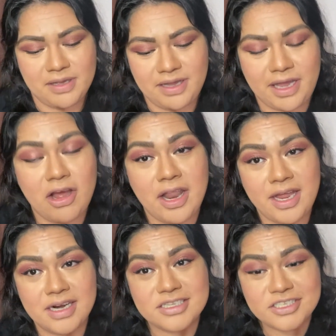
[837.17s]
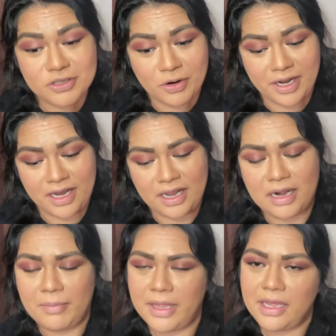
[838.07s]
Like all I hear is snoring and
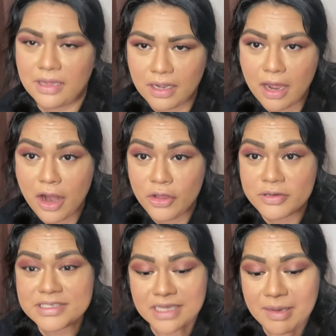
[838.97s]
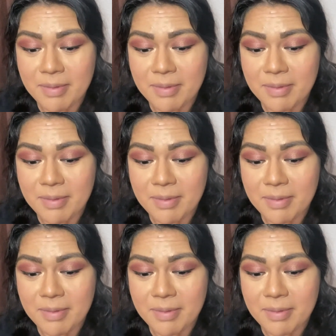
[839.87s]
I'm like, are you asleep?